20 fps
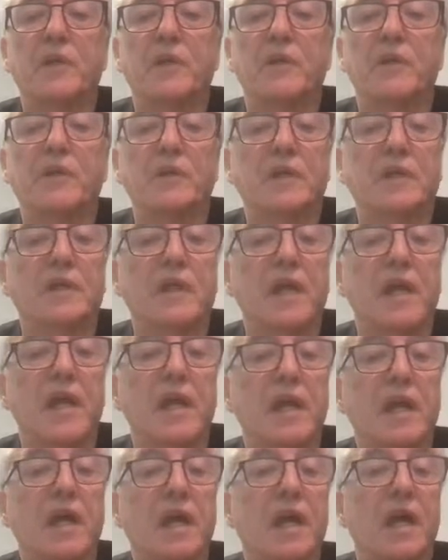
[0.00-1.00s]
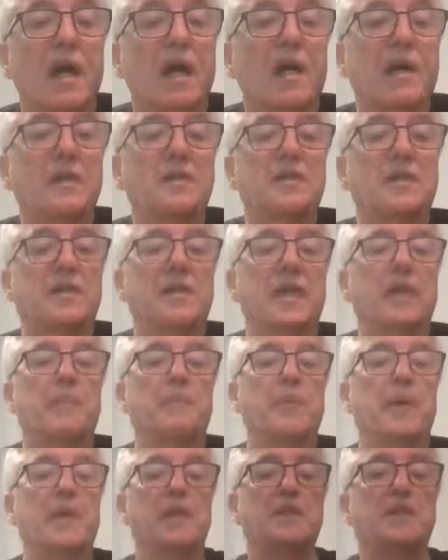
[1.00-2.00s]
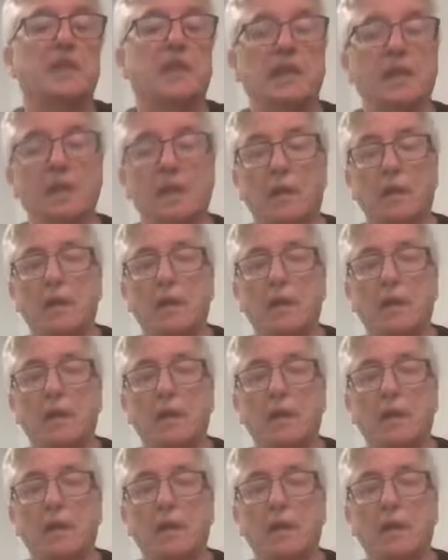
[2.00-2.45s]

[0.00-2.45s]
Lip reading: It looked great until I painted it.